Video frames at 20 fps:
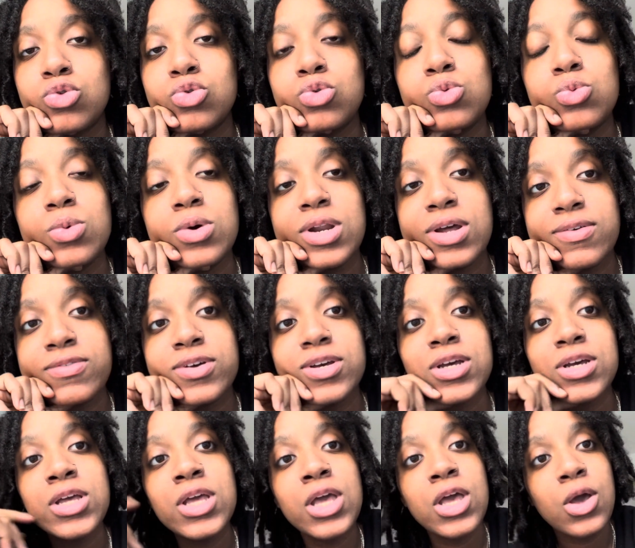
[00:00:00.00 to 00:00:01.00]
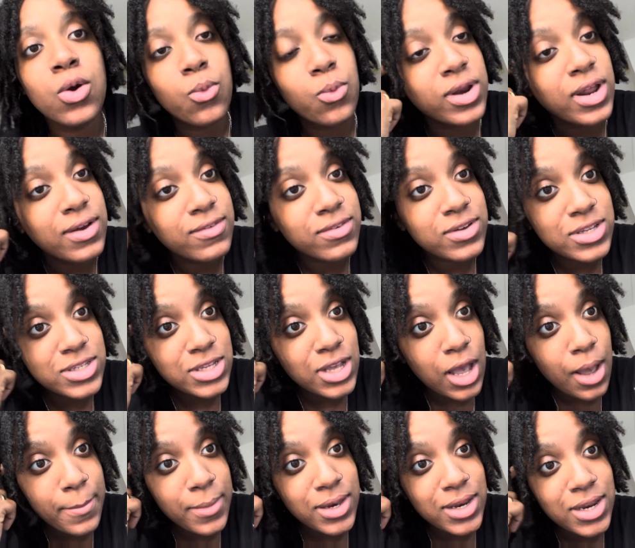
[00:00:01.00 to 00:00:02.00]
Do whatever, whatever is
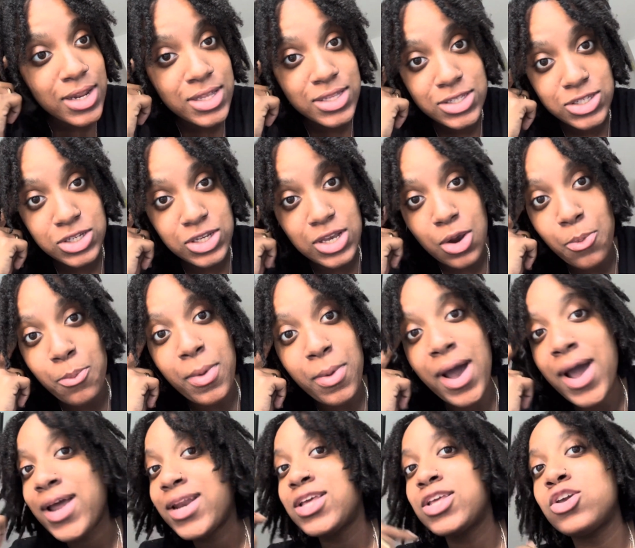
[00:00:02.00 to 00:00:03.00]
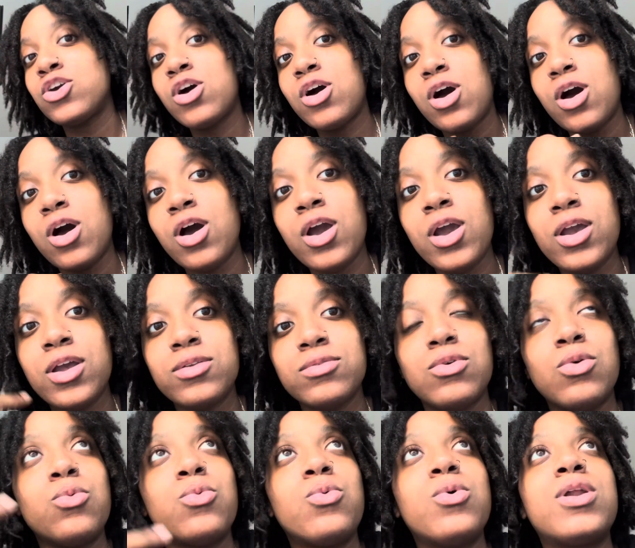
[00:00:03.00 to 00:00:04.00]
coming into your mind and your heart,
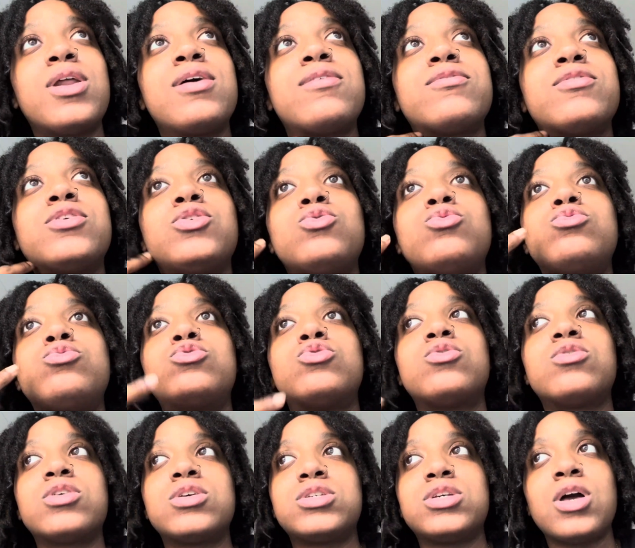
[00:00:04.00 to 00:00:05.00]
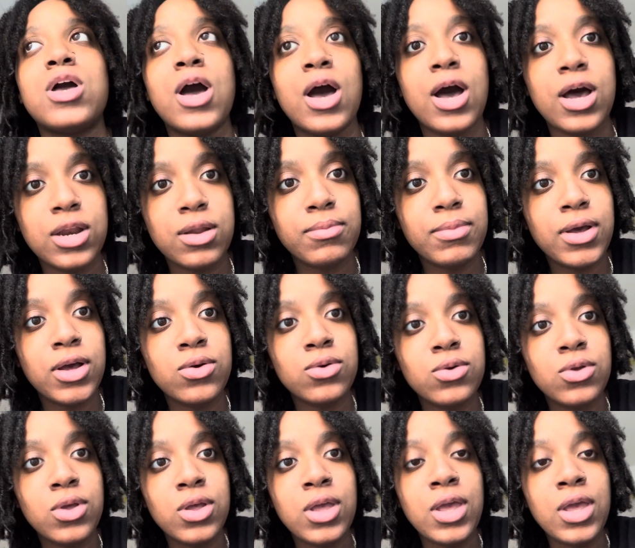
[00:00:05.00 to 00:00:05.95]
or whatever you talking to God about,